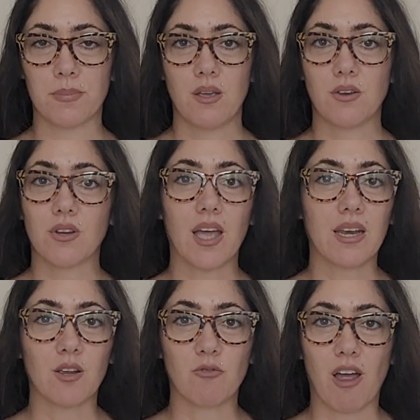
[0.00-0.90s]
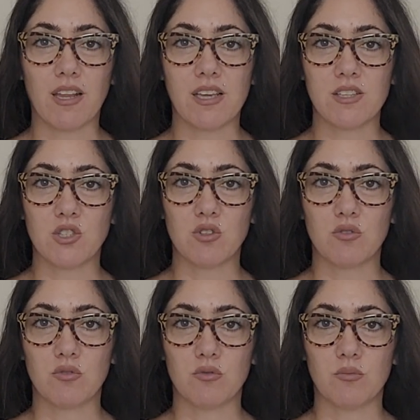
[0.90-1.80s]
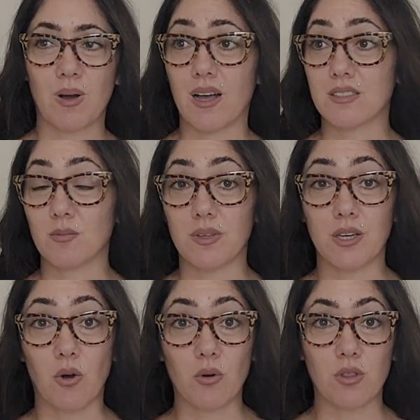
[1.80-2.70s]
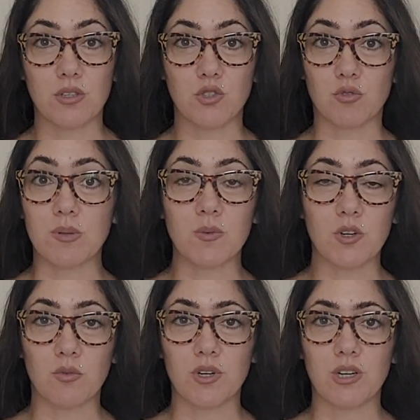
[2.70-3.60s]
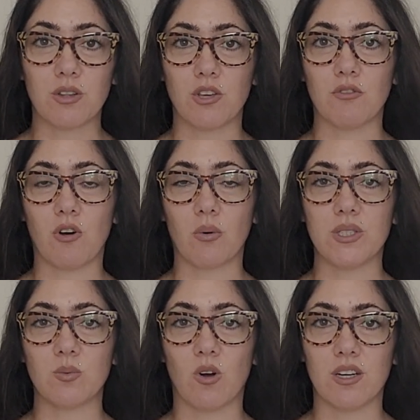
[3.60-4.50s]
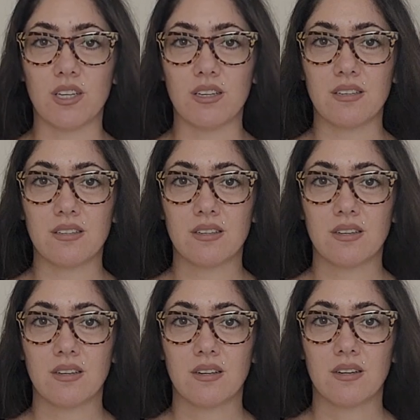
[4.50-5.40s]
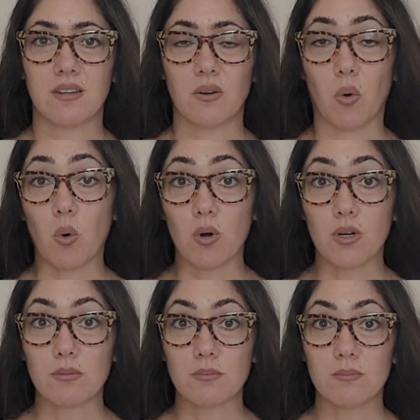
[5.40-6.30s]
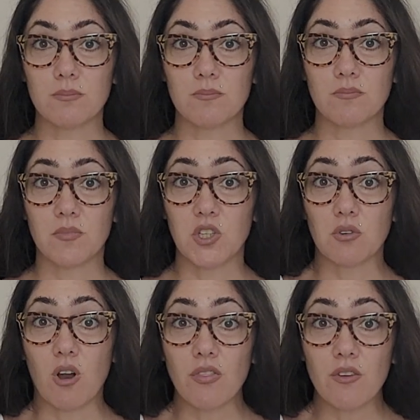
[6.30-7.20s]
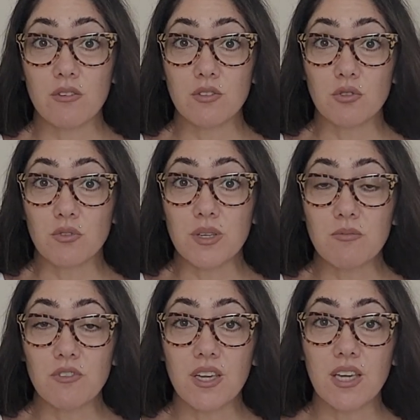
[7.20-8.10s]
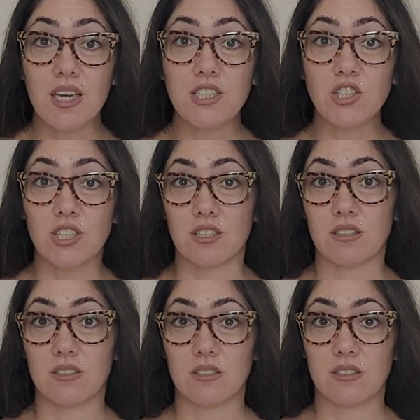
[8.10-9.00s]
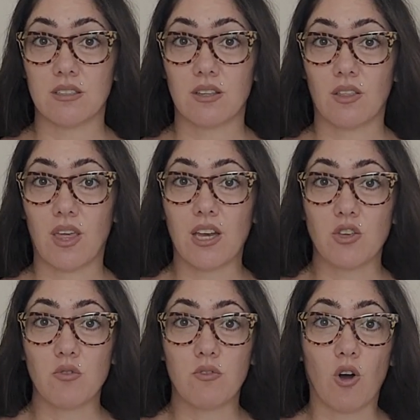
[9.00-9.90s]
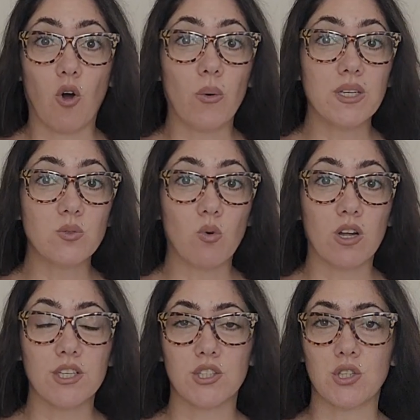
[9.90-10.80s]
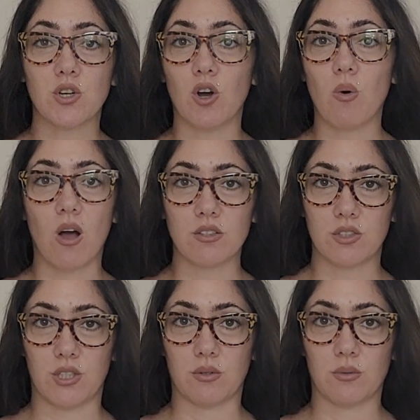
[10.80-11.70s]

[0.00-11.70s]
You're getting ready to possibly go to the dream career that you've always wanted, or you're on the dream vacation that you've always wanted to go on to.